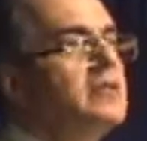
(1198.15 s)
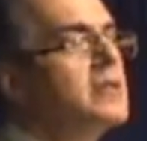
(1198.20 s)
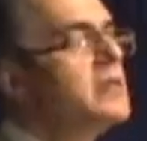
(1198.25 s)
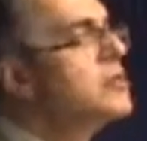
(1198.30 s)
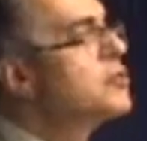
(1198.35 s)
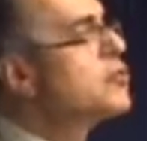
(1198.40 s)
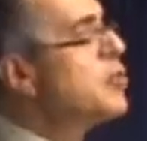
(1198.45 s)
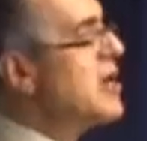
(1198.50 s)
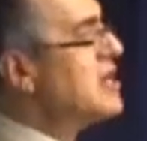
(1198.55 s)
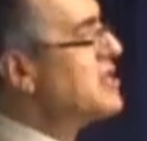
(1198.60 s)

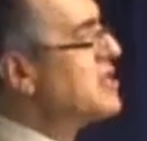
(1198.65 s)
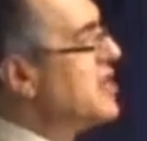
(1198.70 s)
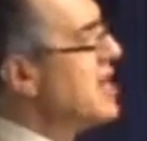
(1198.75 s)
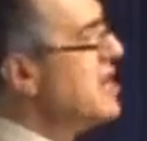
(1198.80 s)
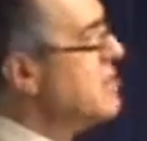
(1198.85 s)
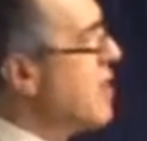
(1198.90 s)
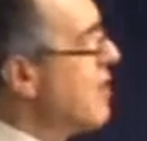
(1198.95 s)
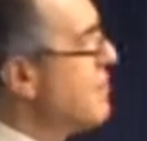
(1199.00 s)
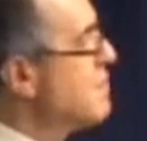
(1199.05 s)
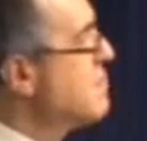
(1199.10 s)
to a team
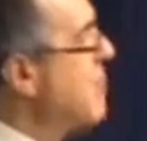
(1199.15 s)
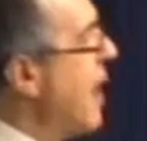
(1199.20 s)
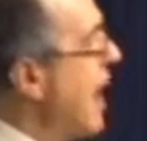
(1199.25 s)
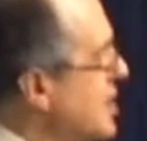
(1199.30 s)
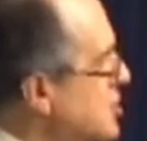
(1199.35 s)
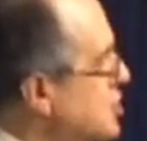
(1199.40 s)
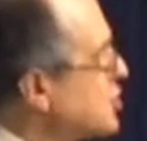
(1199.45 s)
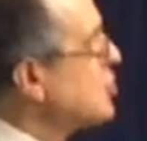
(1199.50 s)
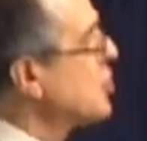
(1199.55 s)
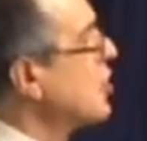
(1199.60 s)
of
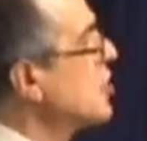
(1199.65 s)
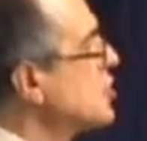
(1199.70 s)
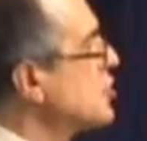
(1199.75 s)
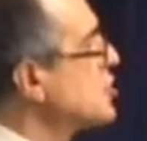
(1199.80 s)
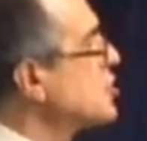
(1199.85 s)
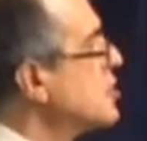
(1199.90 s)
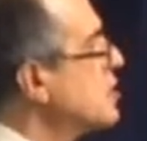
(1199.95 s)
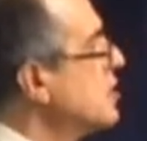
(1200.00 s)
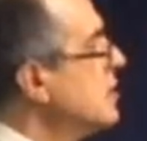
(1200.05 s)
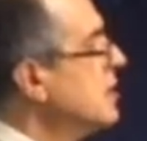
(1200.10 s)

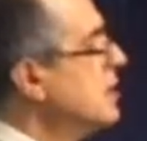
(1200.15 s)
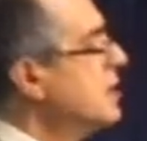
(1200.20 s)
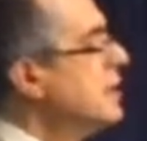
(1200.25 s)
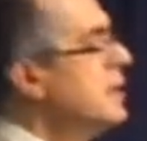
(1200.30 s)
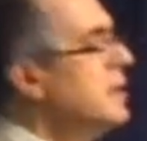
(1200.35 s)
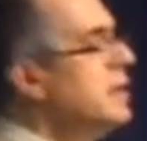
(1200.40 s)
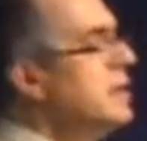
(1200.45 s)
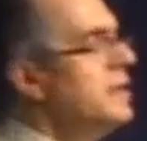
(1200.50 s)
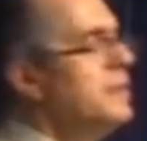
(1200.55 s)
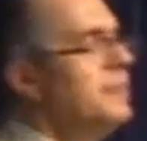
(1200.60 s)
pastors,
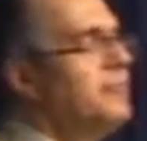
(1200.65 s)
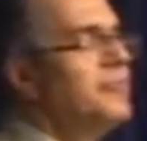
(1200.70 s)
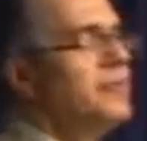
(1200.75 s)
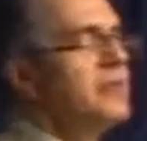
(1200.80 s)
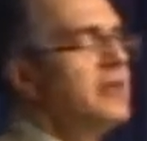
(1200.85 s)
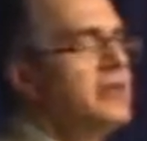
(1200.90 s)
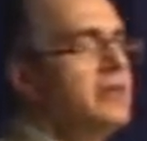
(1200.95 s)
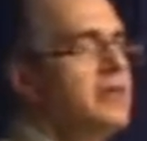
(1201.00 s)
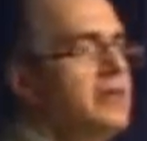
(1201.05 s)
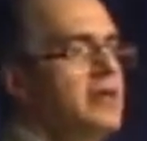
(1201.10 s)

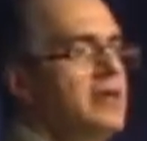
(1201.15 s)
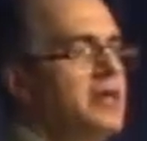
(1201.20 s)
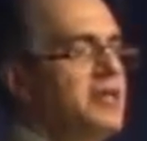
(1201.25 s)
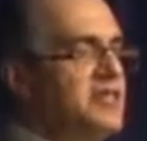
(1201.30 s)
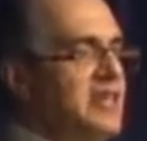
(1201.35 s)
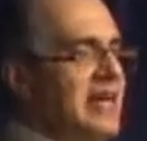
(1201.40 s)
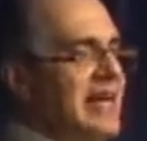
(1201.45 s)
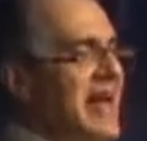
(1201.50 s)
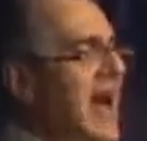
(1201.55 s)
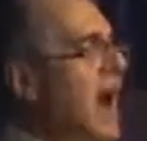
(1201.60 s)
he
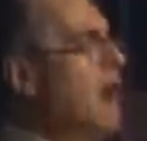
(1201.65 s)
said, how